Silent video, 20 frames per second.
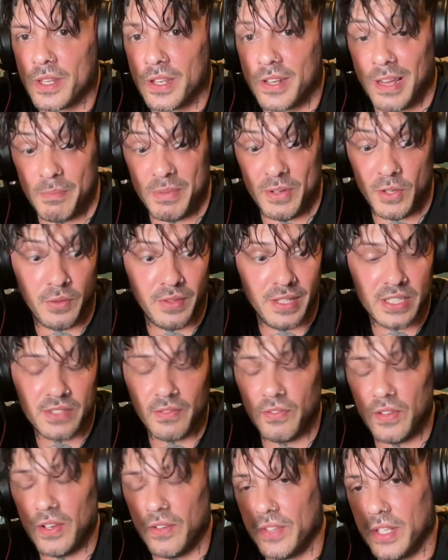And I've been doing
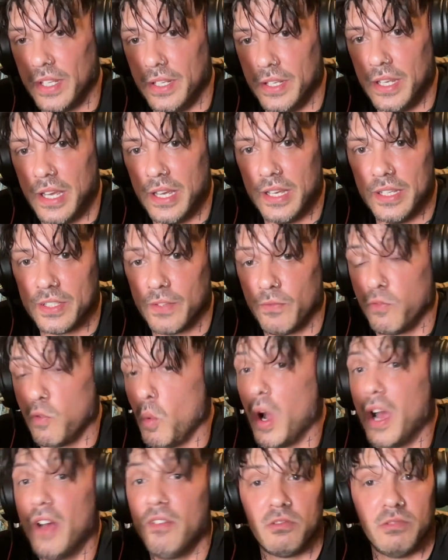this for 15 years, and for
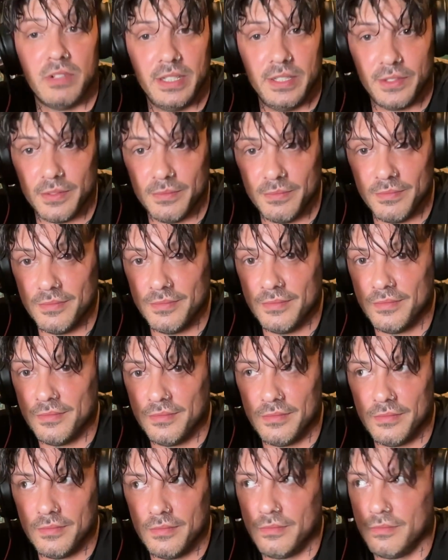whatever reason,
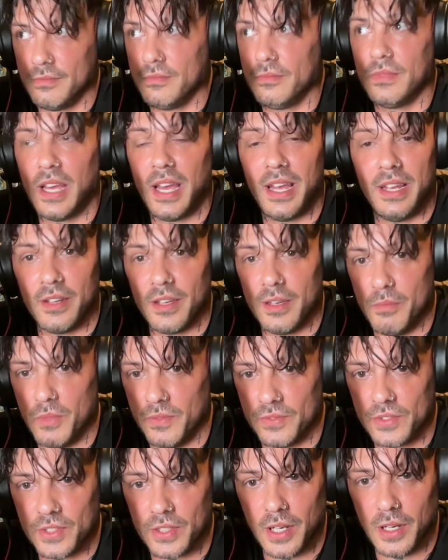8-9
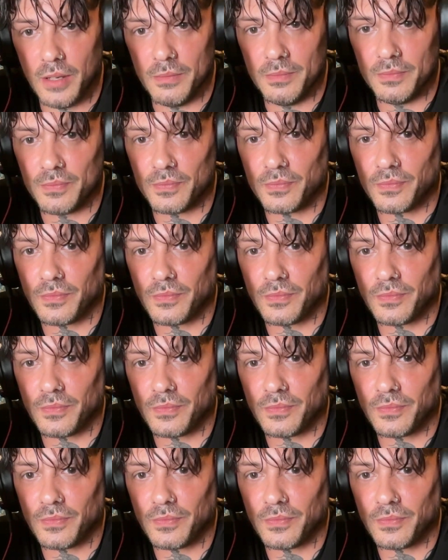months ago,